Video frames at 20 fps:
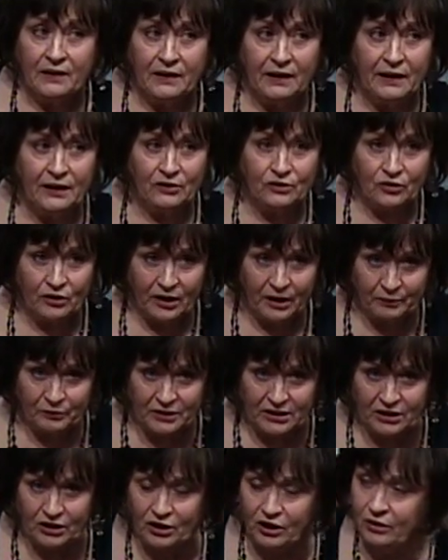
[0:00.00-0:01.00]
and trapped
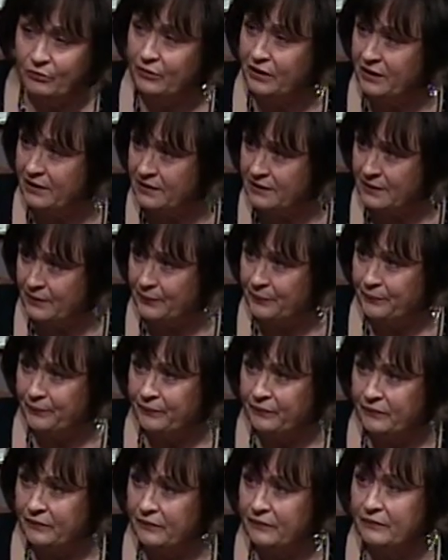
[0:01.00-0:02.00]
in humanism,
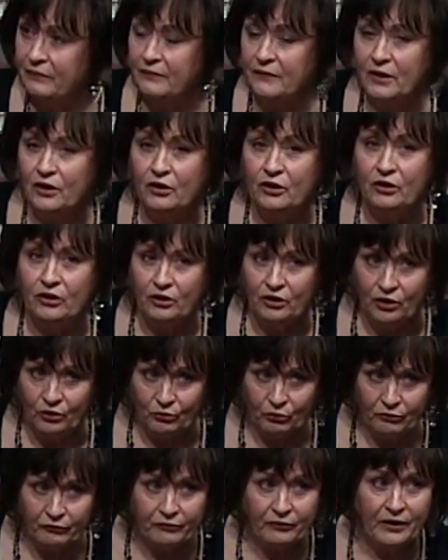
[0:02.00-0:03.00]
you
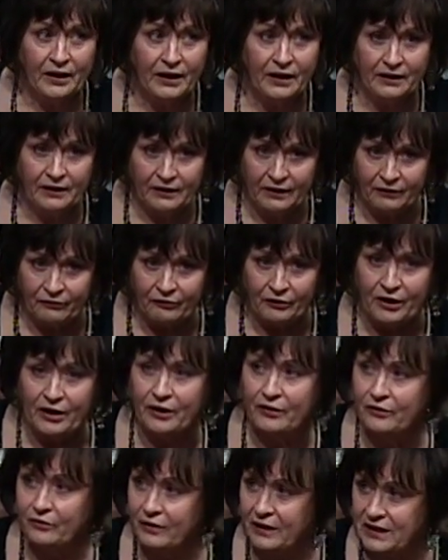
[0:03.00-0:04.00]
will find every
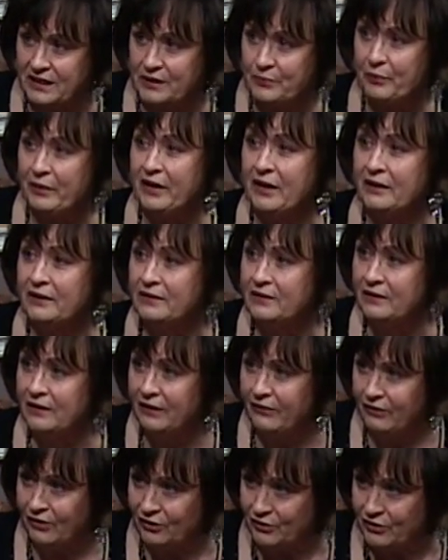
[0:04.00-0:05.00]
other aspect
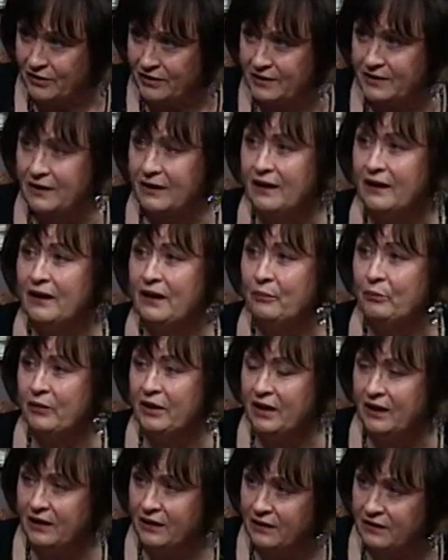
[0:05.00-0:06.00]
of our society
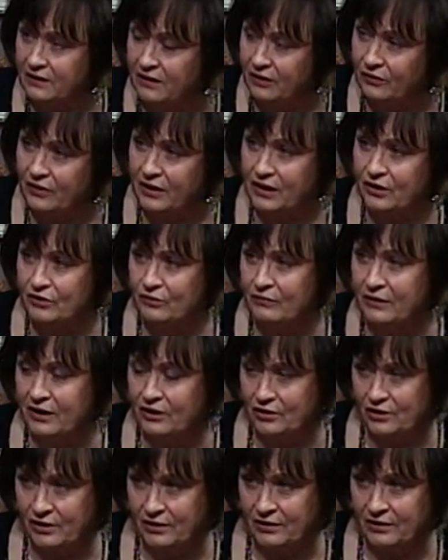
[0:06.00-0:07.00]
beginning to go that
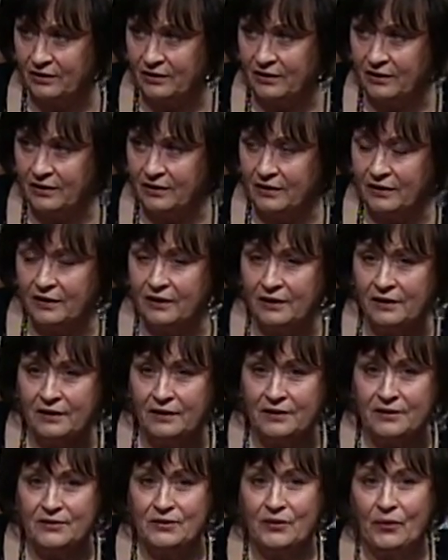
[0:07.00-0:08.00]
direction. Mm-hmm.
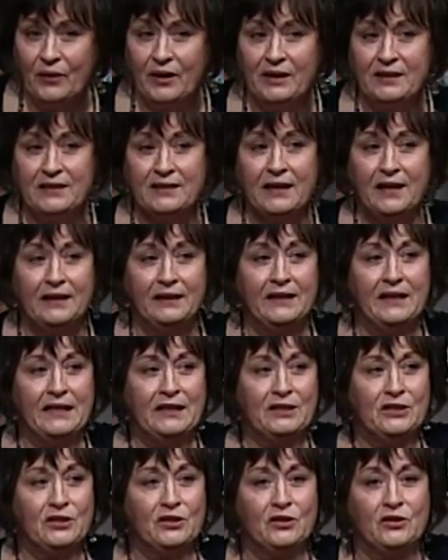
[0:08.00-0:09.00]
So I say,
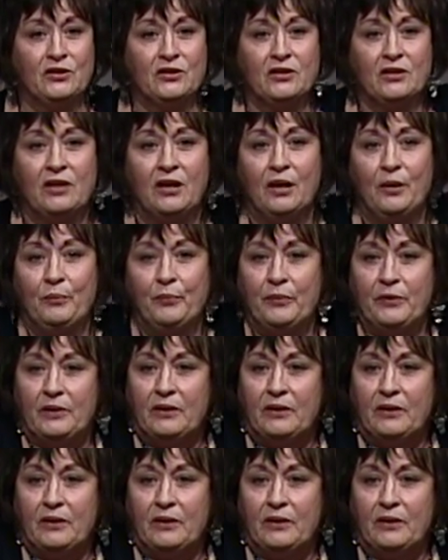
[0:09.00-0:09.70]
let's stop.